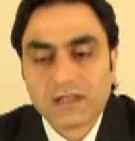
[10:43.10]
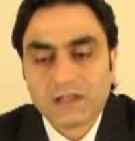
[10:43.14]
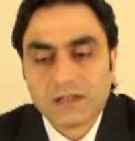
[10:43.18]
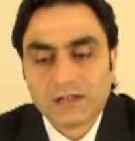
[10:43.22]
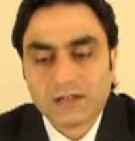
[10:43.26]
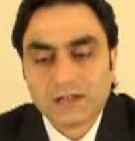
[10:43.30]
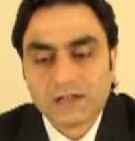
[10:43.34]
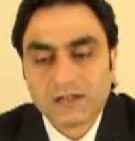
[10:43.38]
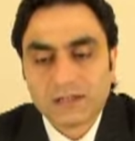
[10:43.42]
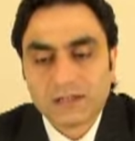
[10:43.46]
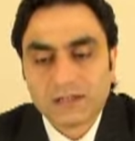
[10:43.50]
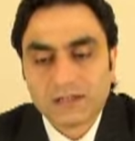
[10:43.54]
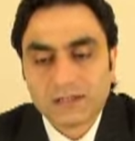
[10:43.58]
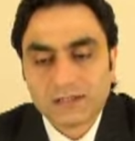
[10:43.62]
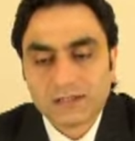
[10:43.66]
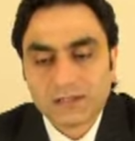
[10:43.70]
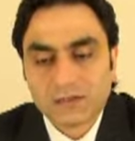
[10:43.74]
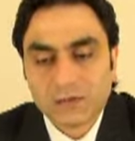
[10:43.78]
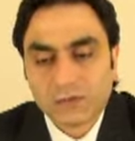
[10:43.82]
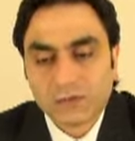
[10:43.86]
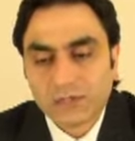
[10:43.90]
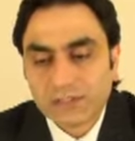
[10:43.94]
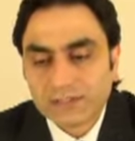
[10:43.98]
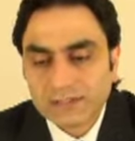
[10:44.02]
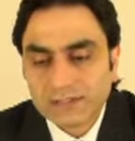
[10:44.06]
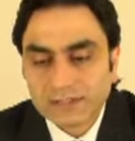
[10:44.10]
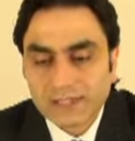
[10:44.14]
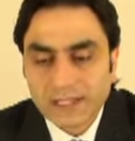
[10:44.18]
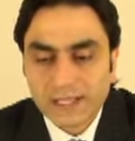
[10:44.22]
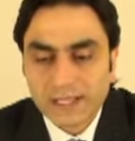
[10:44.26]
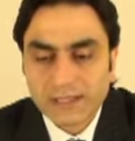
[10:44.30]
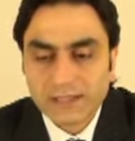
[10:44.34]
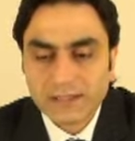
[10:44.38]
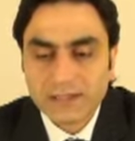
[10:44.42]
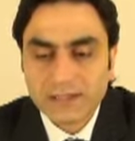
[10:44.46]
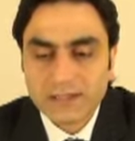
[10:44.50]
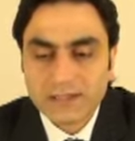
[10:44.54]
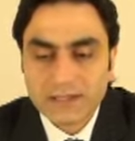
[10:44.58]
Uh, one
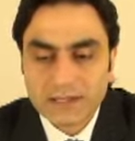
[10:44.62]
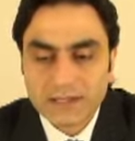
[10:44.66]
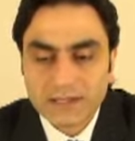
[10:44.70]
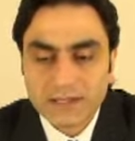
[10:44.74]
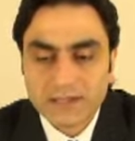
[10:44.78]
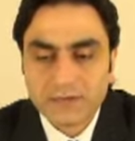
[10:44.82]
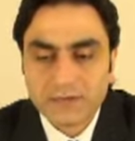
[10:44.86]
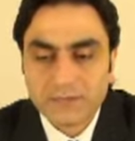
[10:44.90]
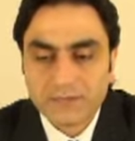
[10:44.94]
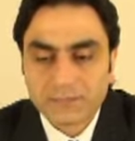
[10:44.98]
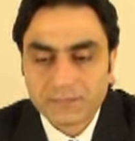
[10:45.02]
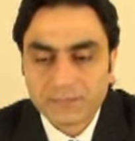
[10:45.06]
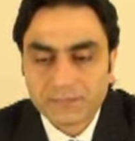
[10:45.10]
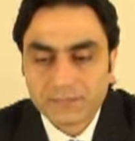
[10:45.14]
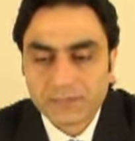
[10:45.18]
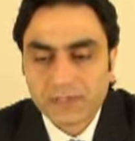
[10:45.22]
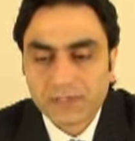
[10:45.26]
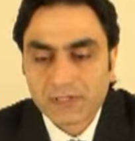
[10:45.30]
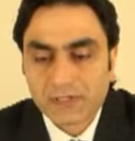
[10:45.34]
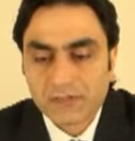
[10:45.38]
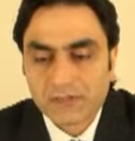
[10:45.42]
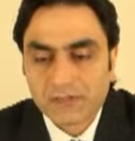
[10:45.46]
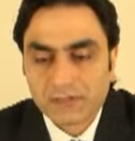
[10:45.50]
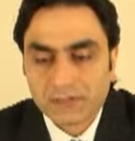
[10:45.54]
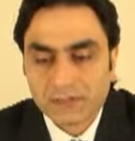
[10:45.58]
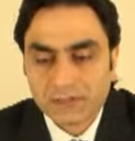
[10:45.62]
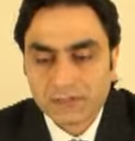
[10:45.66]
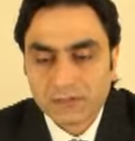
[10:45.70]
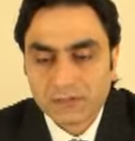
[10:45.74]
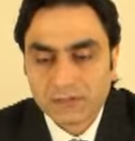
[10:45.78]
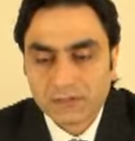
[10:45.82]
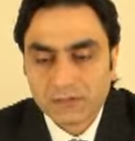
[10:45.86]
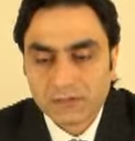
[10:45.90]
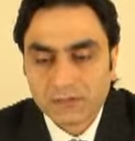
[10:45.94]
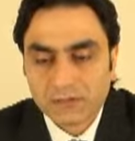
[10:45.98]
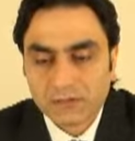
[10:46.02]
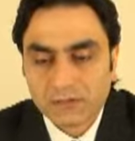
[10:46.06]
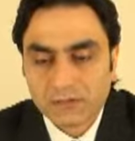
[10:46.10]
day he
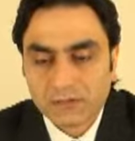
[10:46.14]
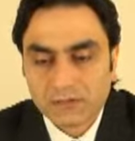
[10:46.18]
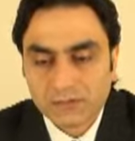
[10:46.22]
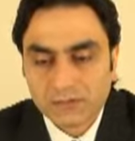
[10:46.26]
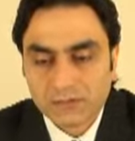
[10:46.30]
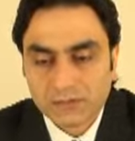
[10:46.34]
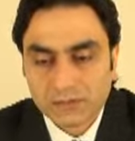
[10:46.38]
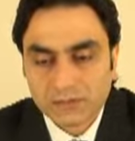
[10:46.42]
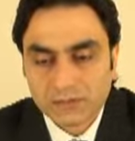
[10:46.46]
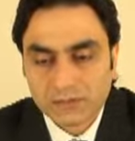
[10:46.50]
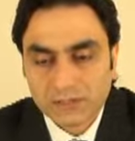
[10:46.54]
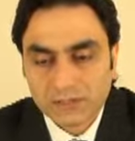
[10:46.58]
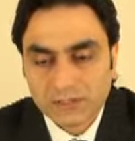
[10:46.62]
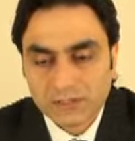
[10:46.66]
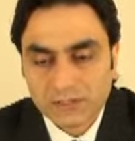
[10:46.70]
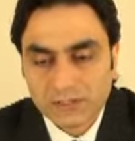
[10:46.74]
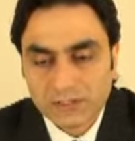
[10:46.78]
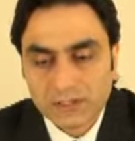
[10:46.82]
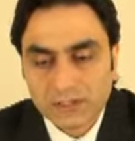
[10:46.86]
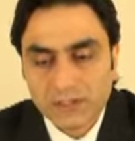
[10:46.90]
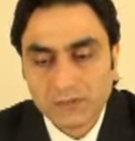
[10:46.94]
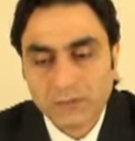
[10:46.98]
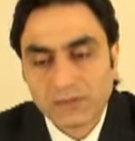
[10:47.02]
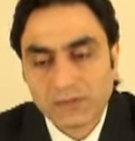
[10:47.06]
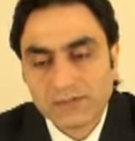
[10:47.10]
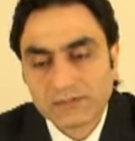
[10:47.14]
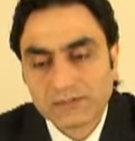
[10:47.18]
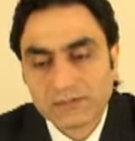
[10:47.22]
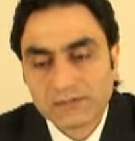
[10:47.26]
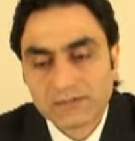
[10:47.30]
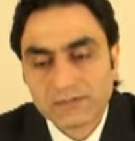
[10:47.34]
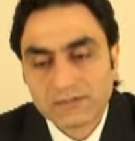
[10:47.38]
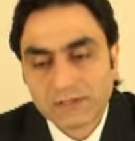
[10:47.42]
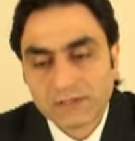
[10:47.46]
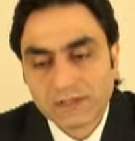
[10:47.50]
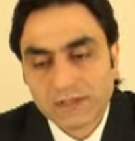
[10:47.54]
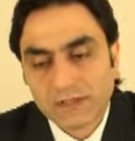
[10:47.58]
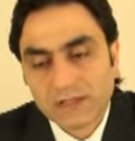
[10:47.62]
uh, he
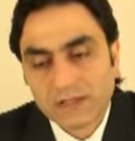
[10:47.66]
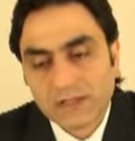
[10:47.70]
wanted